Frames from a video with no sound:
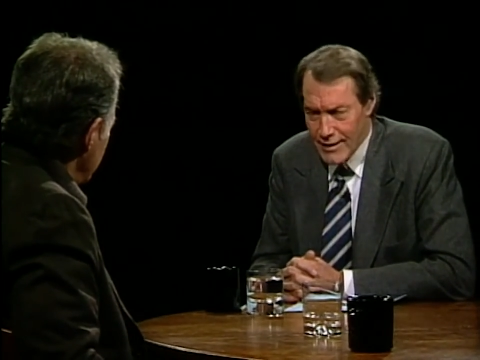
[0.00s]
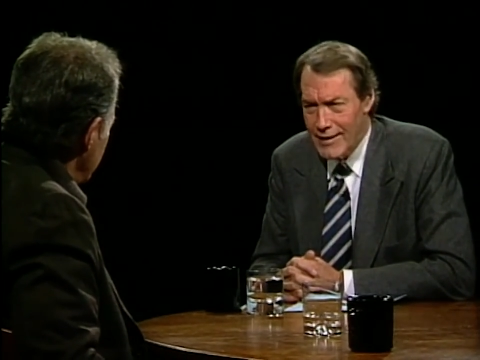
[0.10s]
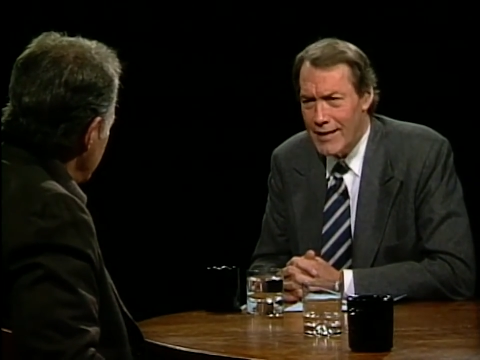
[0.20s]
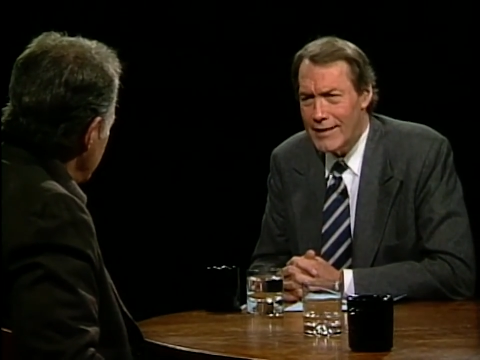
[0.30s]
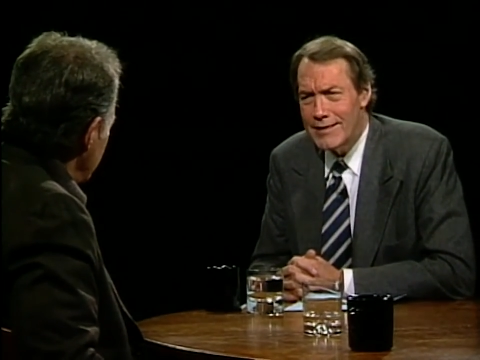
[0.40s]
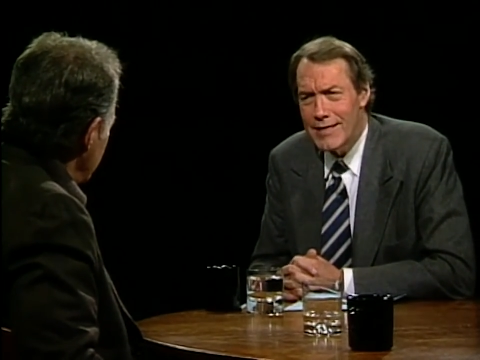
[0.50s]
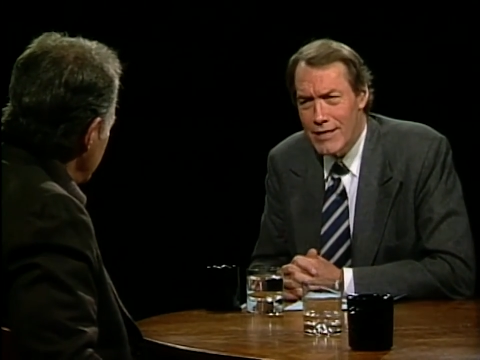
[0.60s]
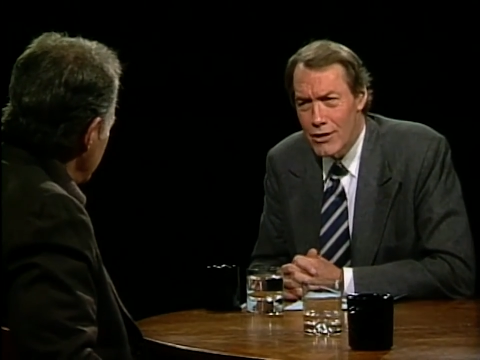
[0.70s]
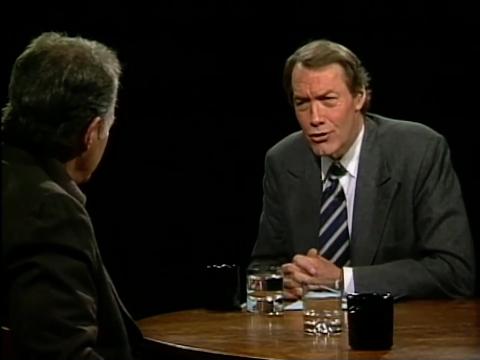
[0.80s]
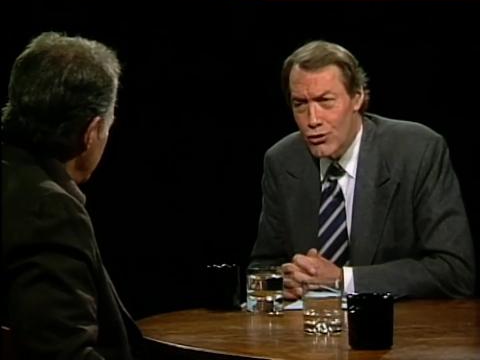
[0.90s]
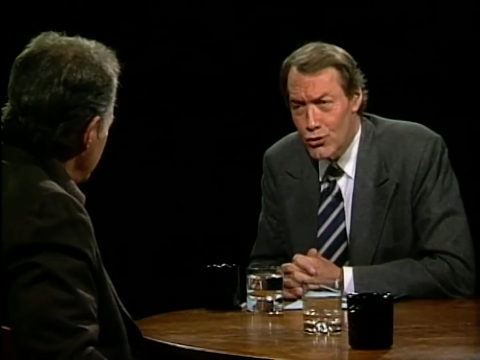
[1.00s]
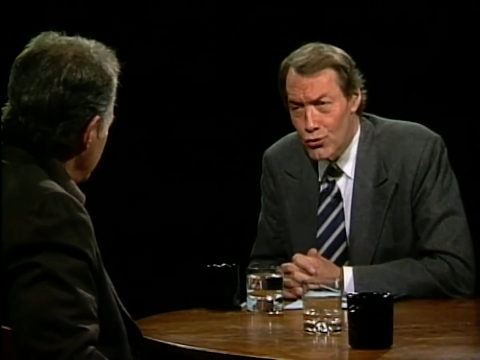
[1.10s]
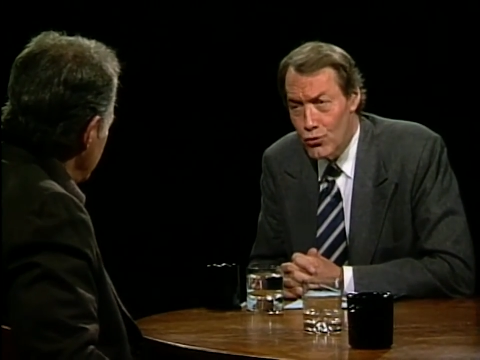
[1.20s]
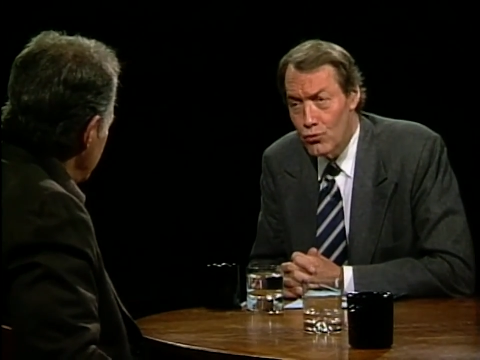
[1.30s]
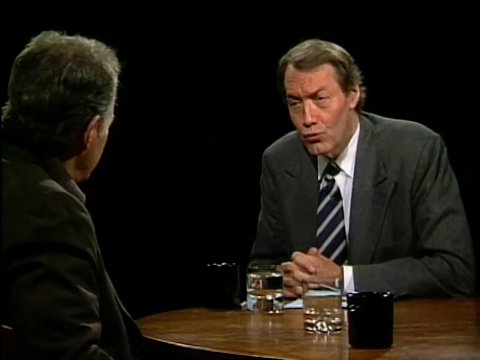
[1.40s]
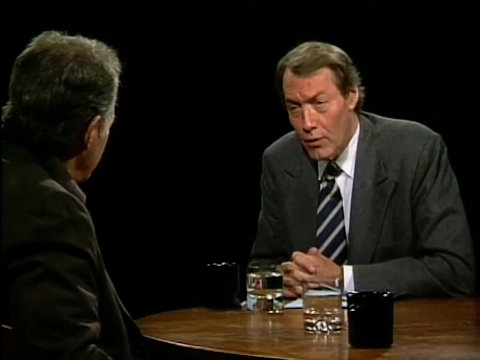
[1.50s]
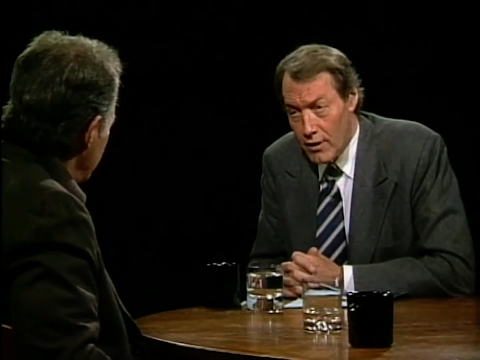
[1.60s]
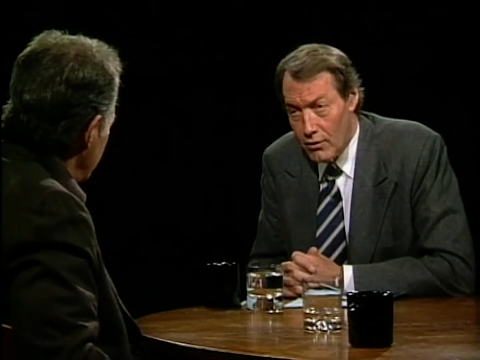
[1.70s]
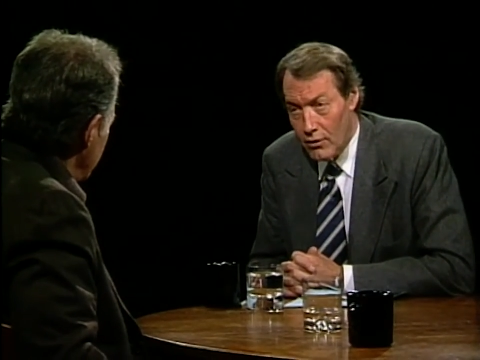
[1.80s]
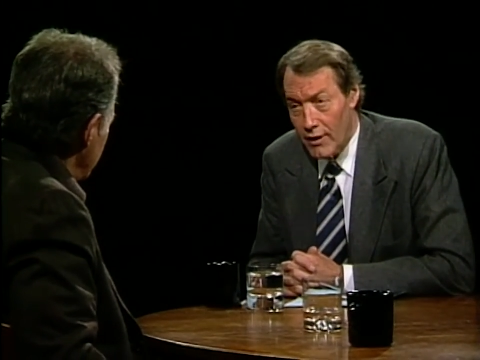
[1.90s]
yet it didn't do
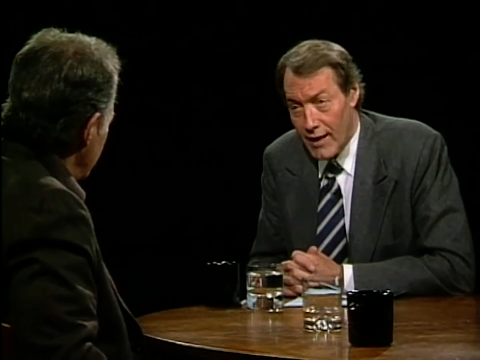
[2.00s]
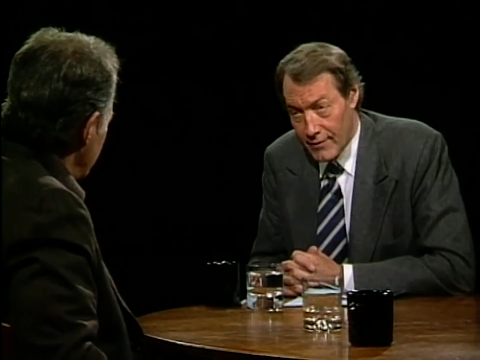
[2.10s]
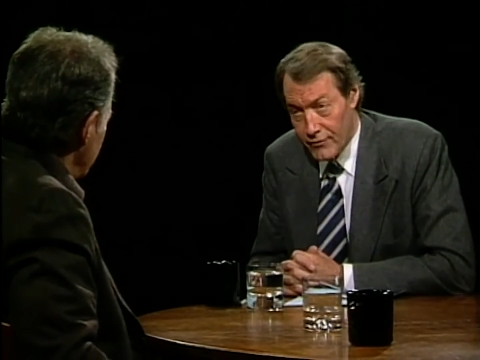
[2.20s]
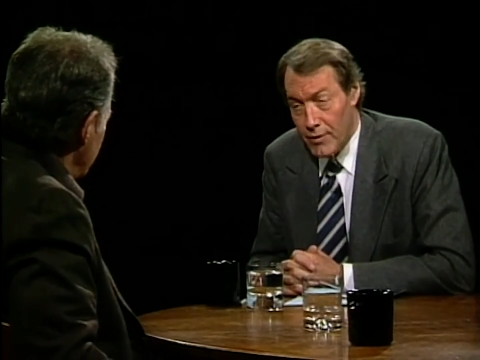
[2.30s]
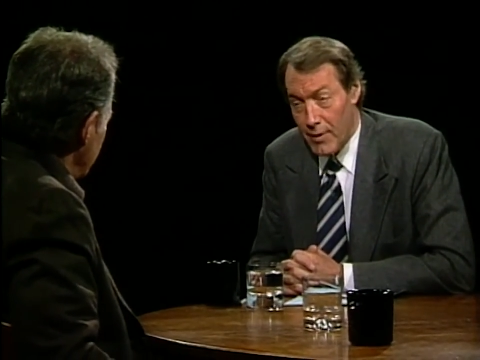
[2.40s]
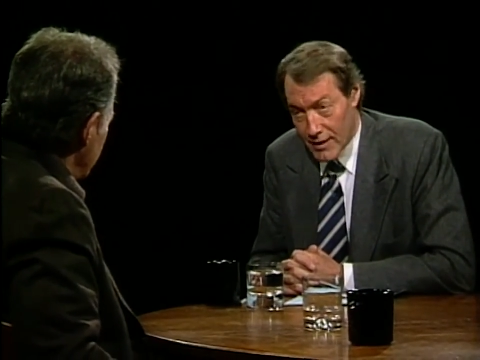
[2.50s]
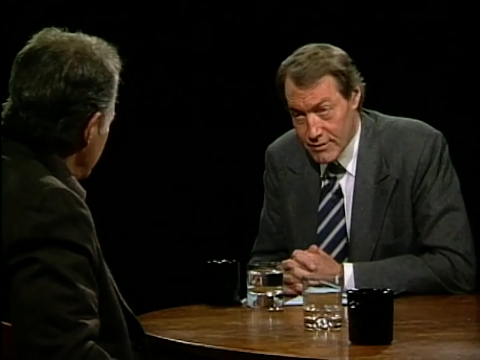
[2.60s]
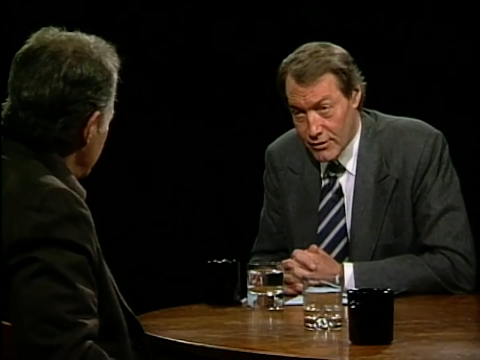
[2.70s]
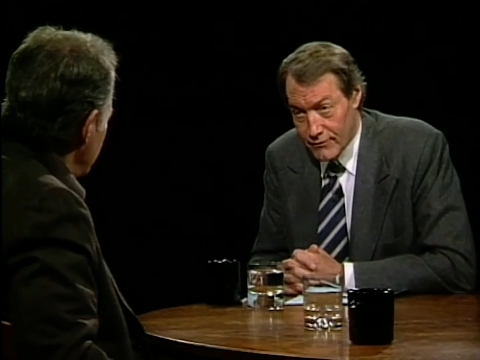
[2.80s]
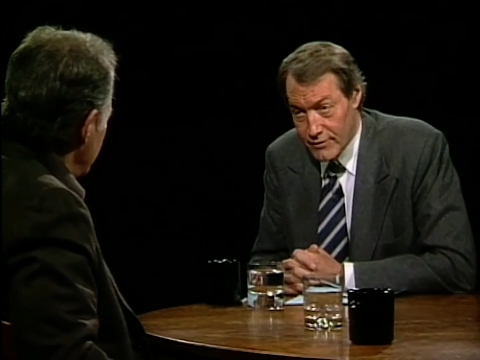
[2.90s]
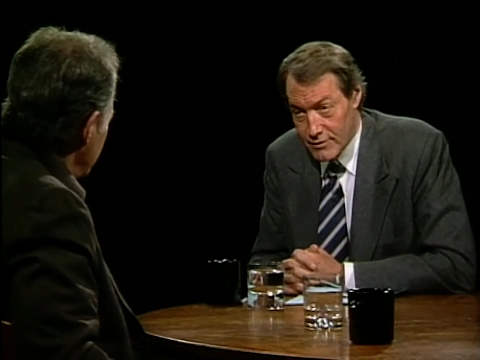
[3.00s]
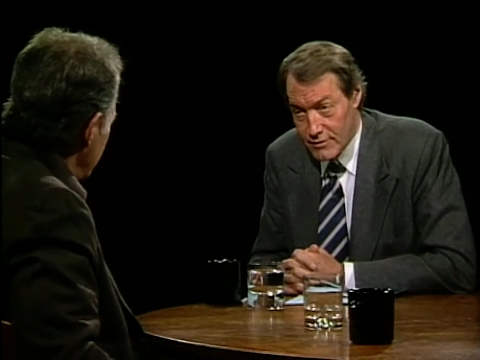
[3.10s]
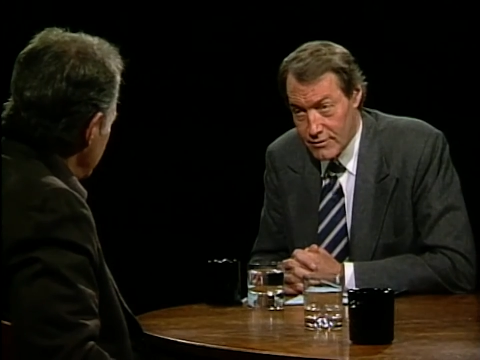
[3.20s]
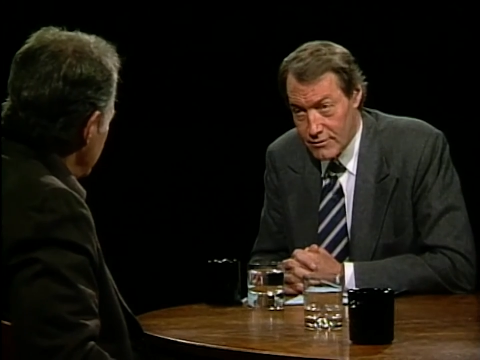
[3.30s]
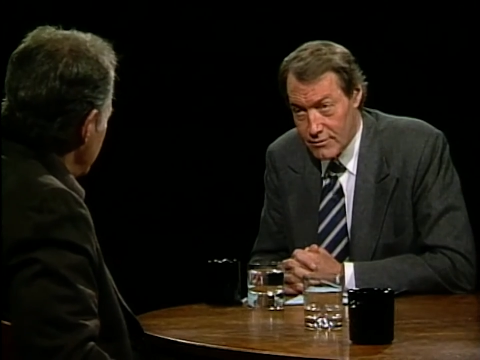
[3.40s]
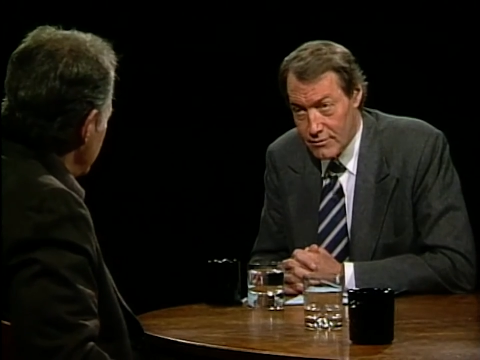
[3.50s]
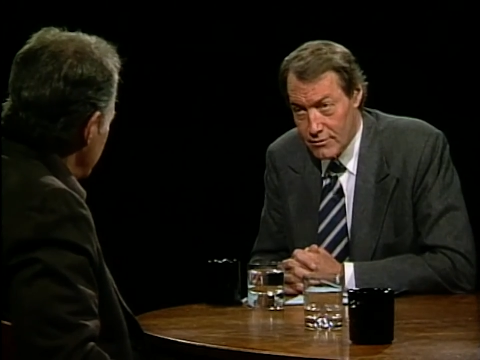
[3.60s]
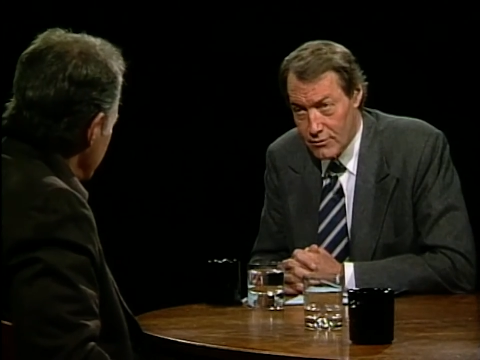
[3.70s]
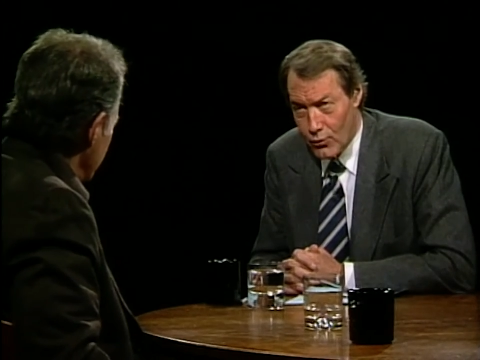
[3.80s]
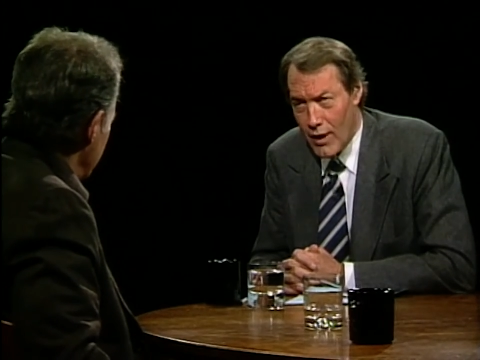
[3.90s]
well at the box office.
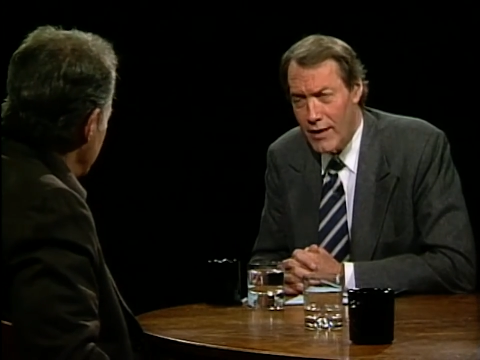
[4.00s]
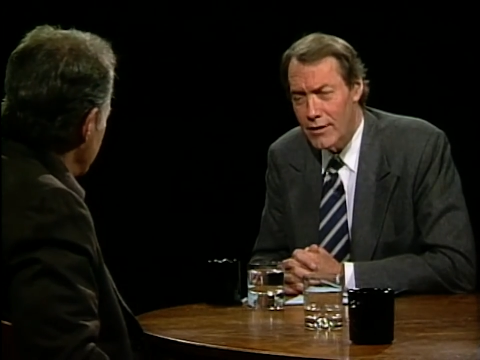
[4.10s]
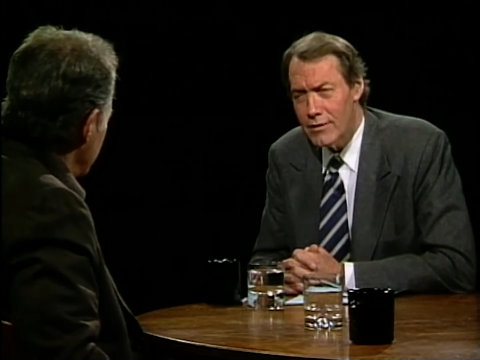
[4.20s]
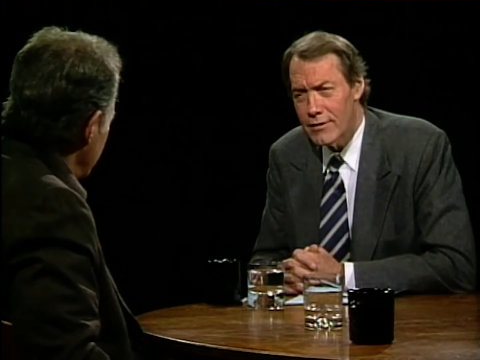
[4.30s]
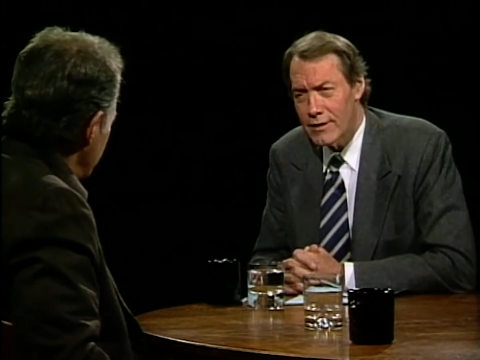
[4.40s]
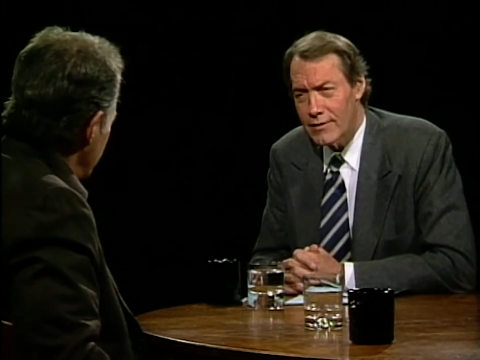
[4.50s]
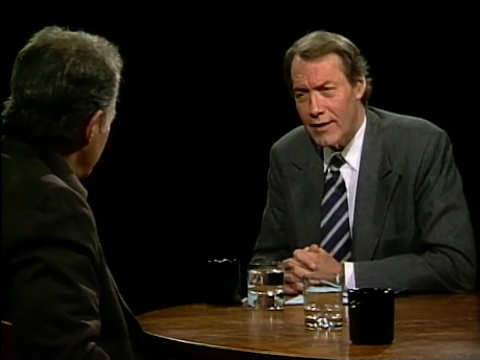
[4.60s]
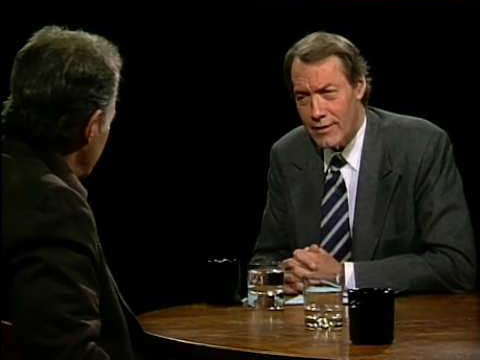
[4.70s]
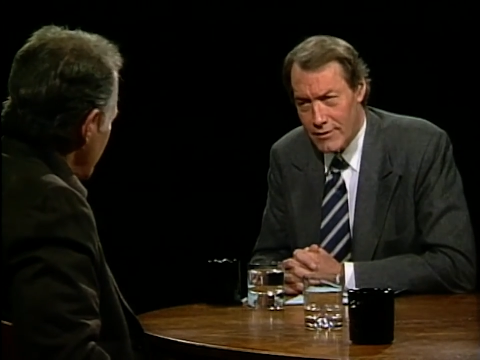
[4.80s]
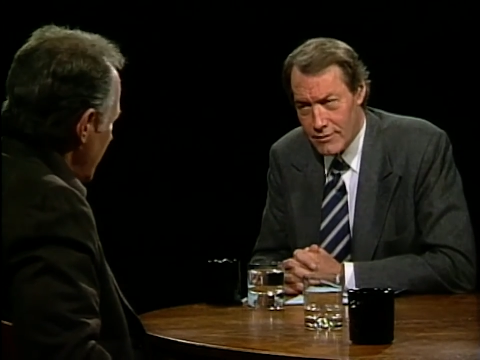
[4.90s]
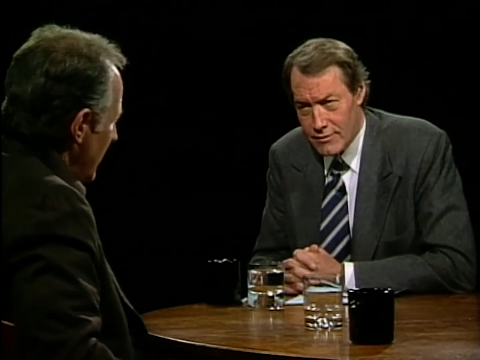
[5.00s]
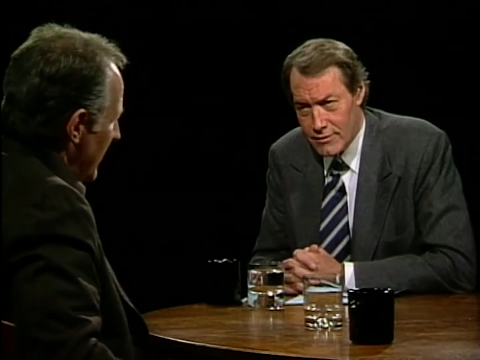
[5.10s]
Why do you think that is?